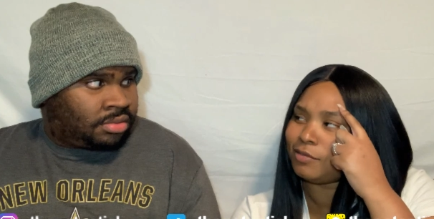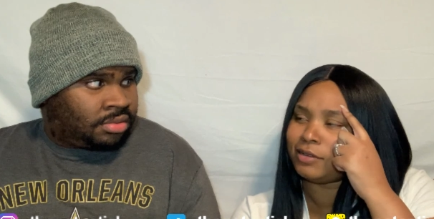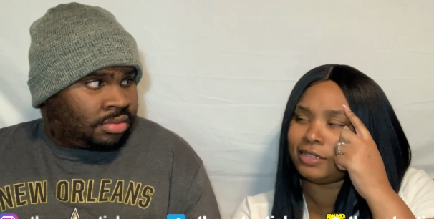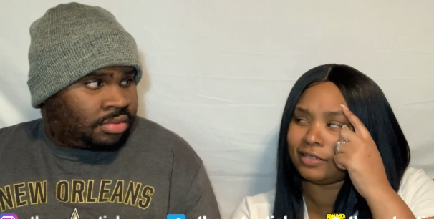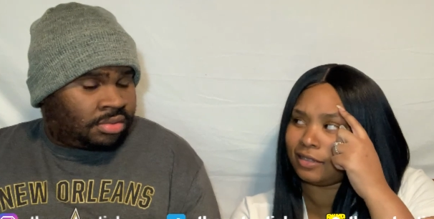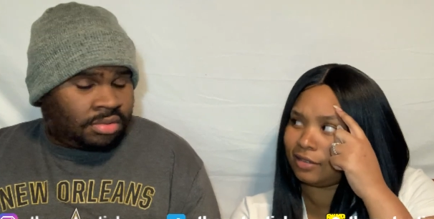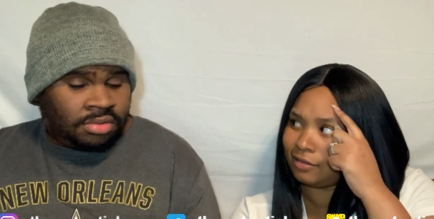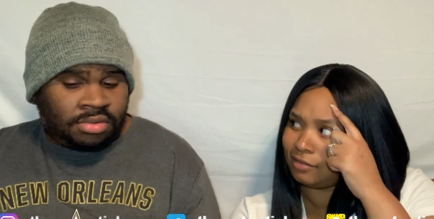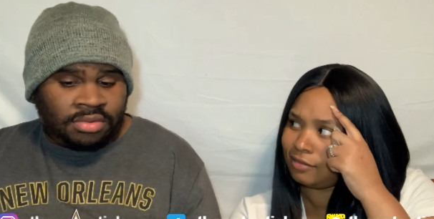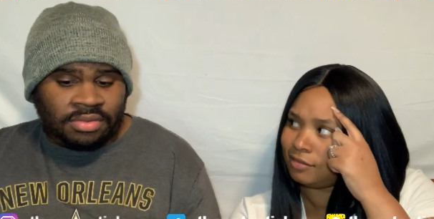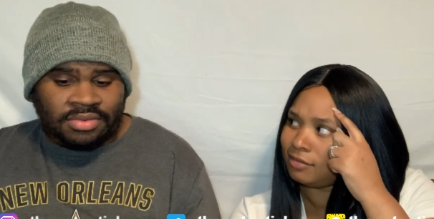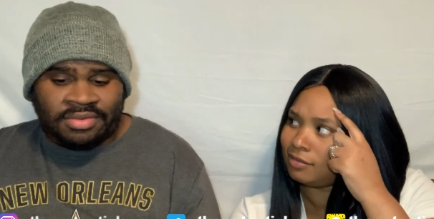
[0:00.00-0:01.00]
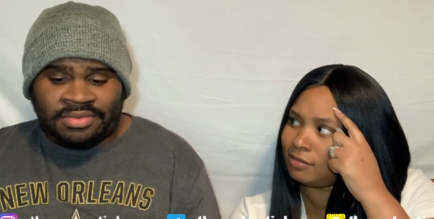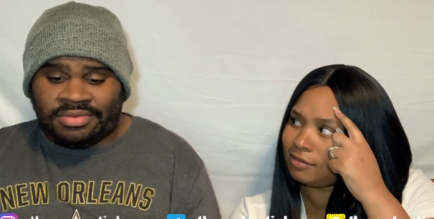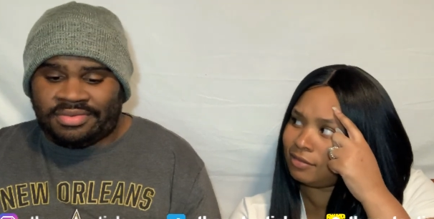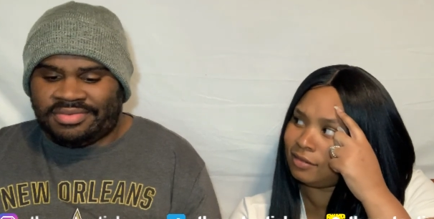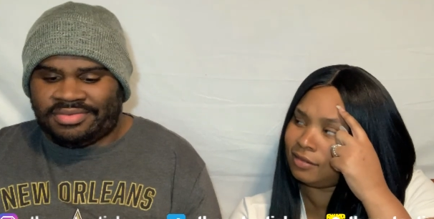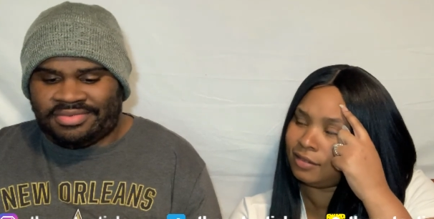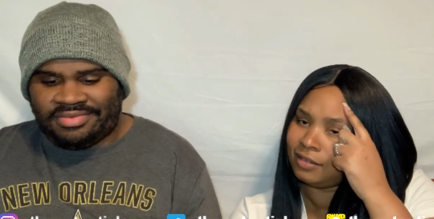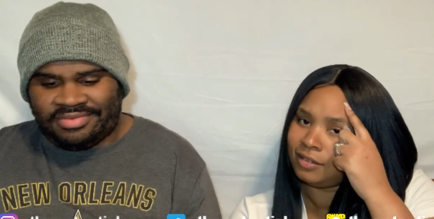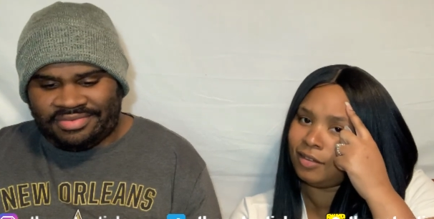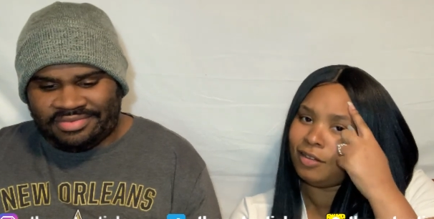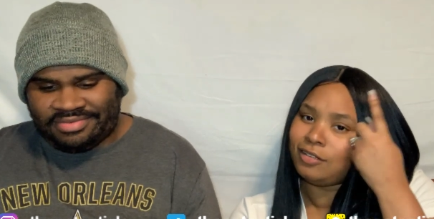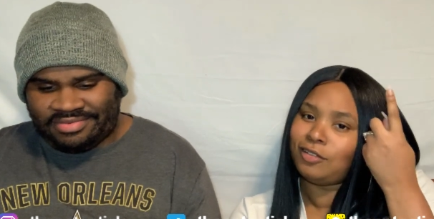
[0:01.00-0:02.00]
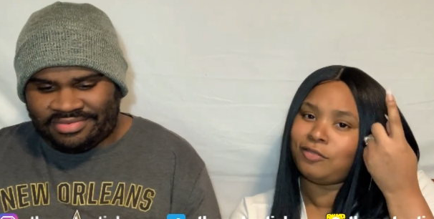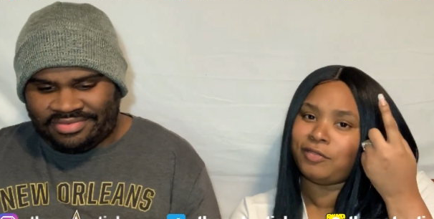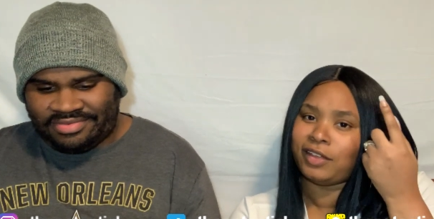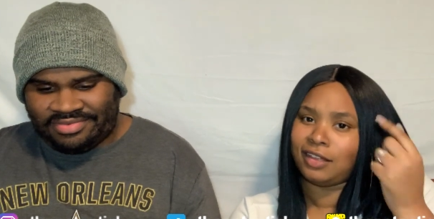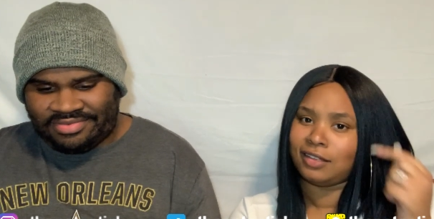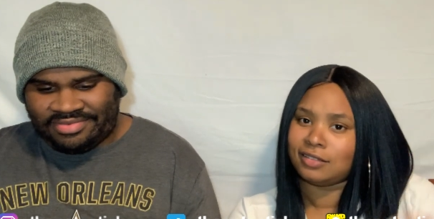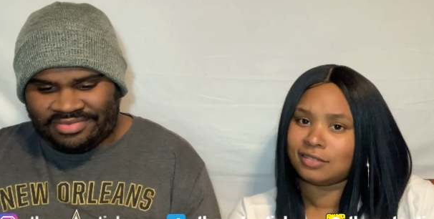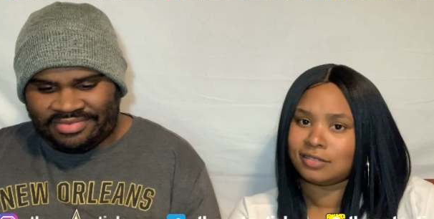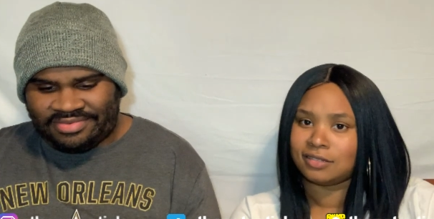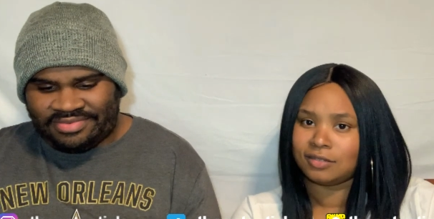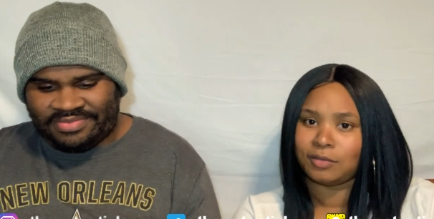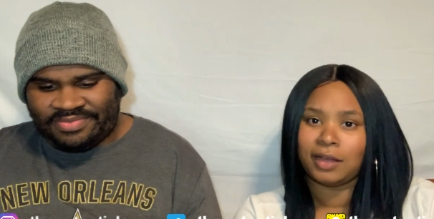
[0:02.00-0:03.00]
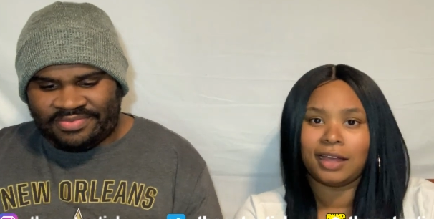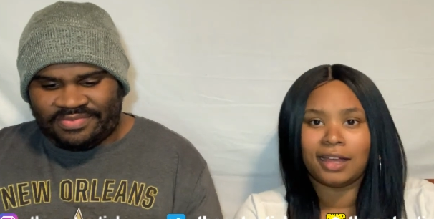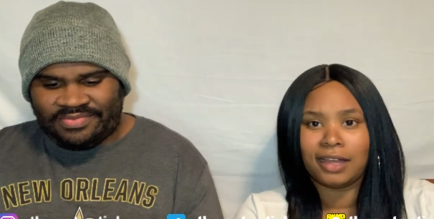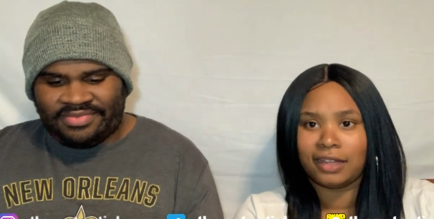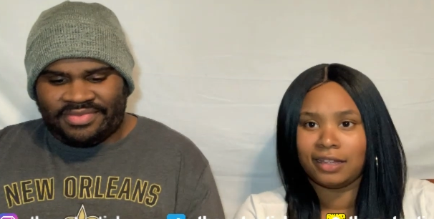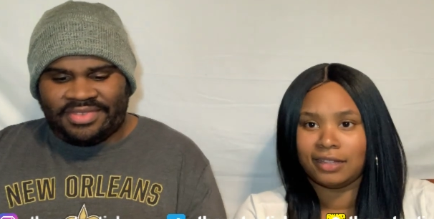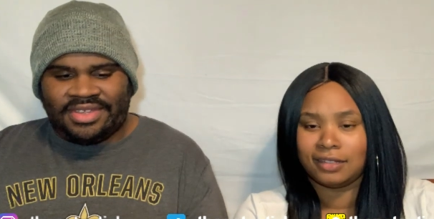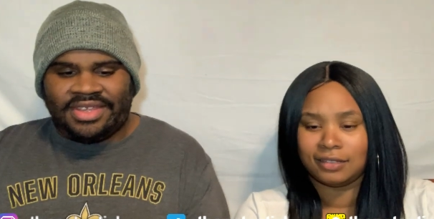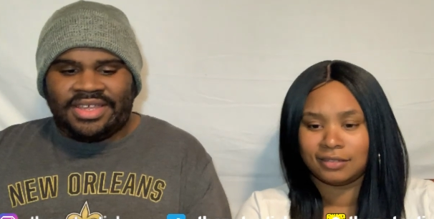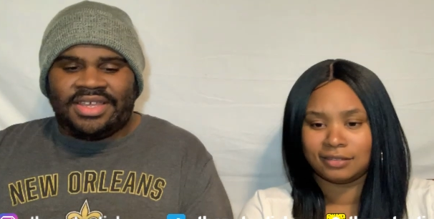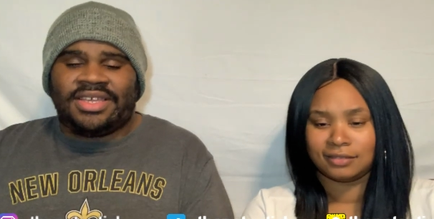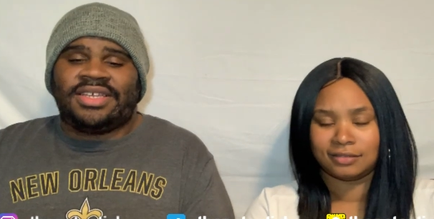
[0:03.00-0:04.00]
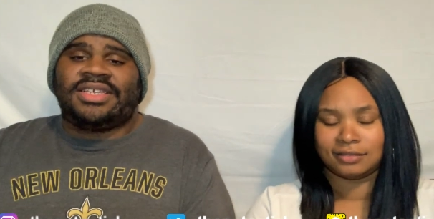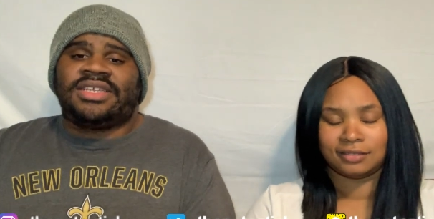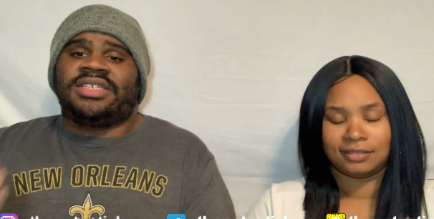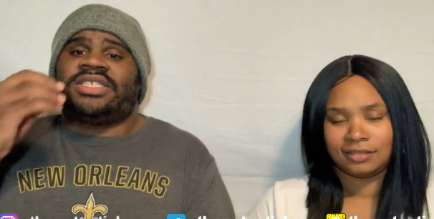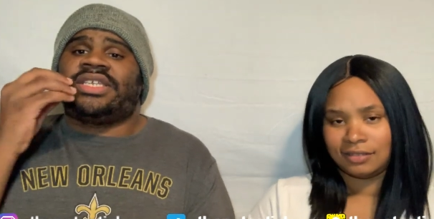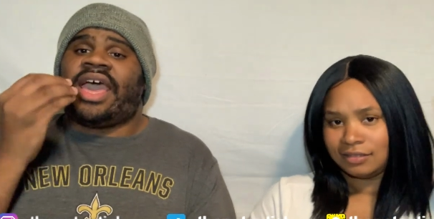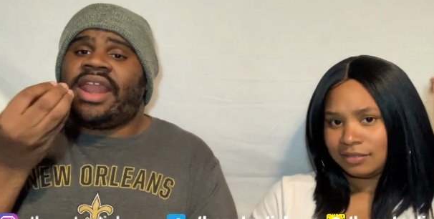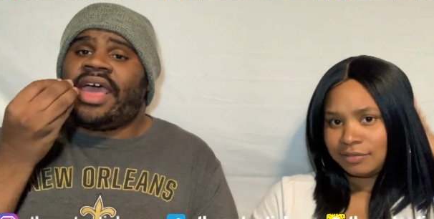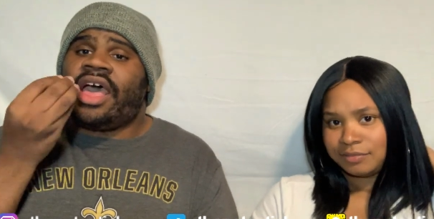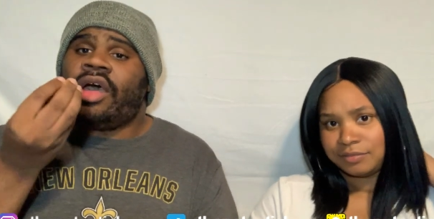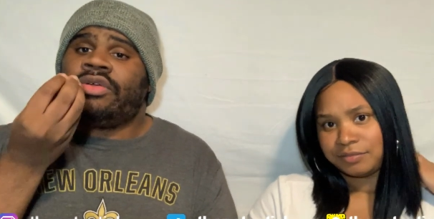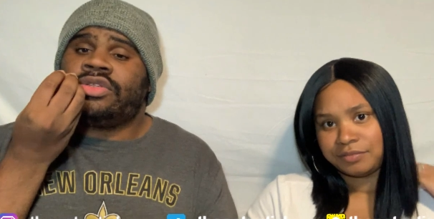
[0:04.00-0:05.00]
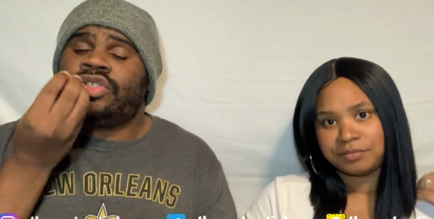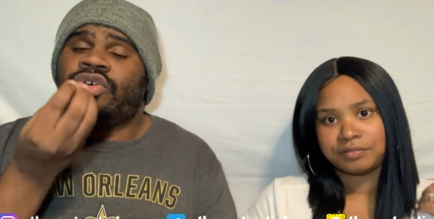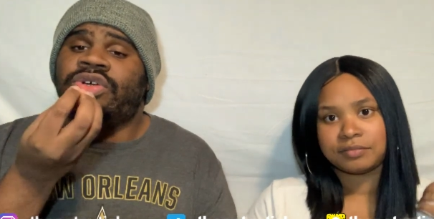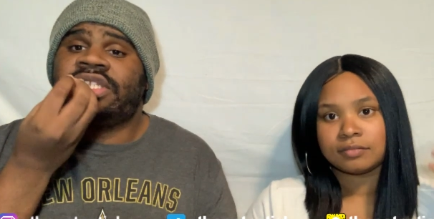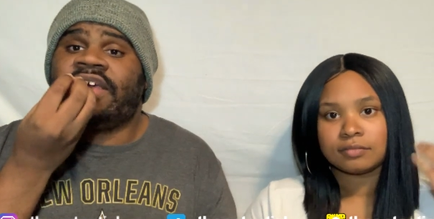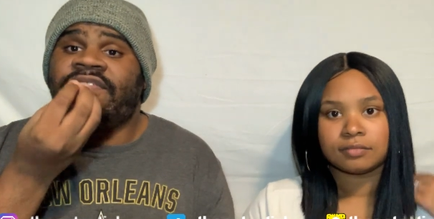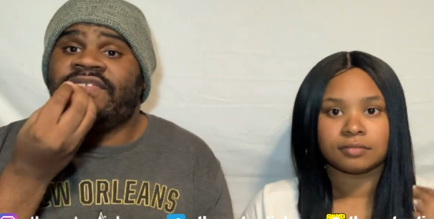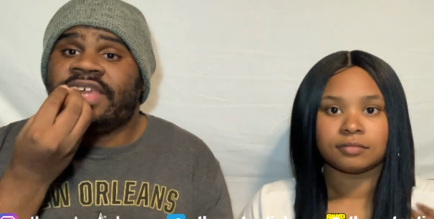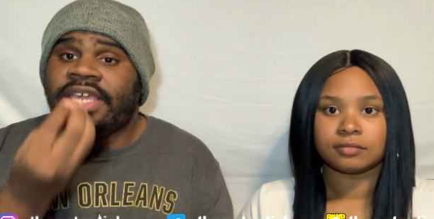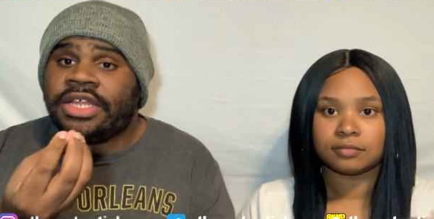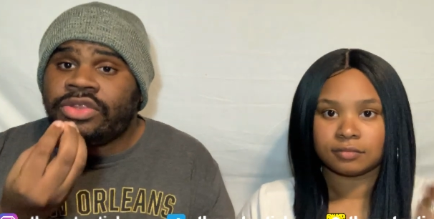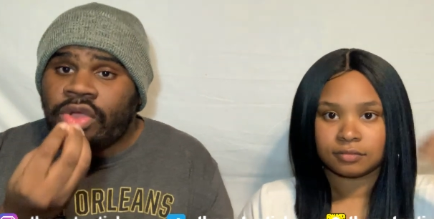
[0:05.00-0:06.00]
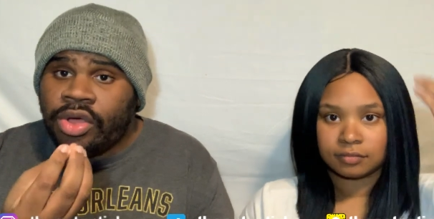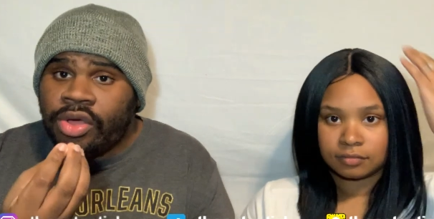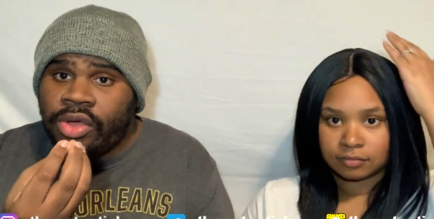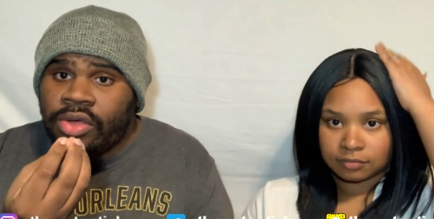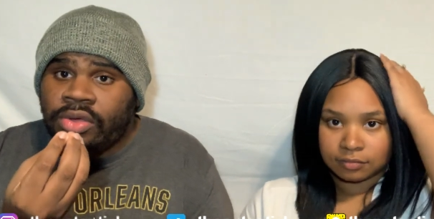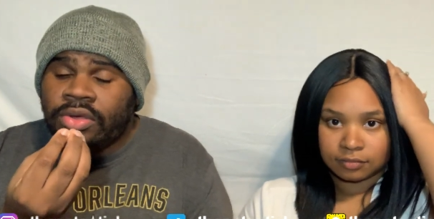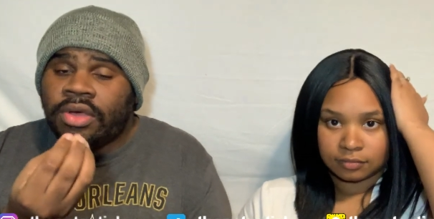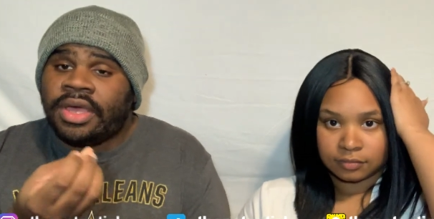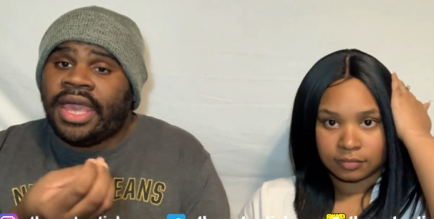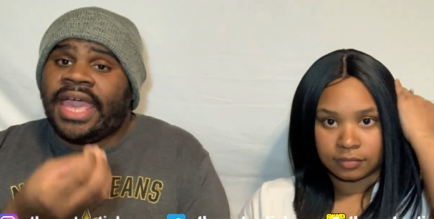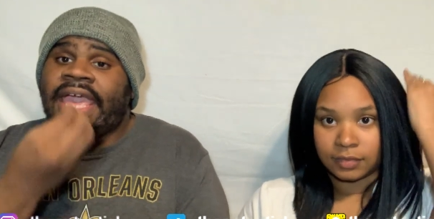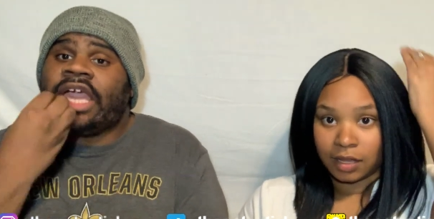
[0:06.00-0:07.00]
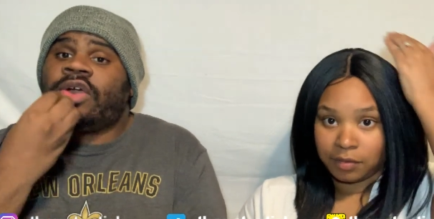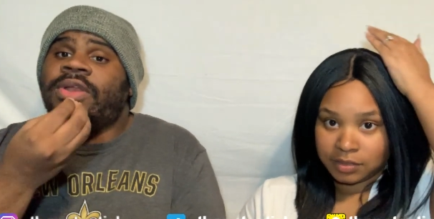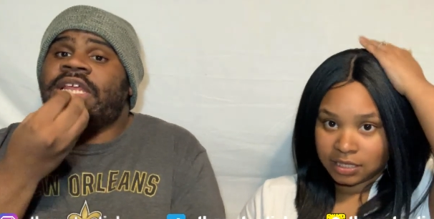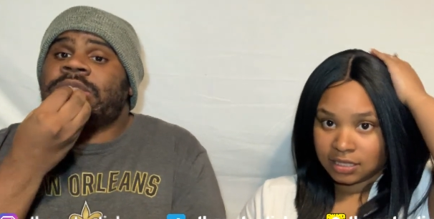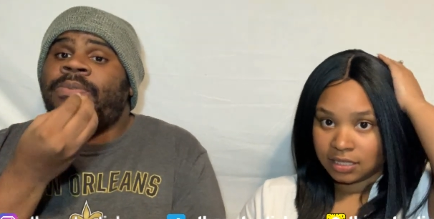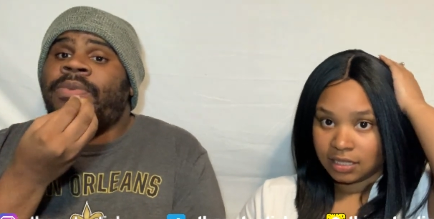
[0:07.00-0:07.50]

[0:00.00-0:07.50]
Speaker 1: reason?
Speaker 2: On your face. Why? Shout out to Davido and
Speaker 1: was, Chris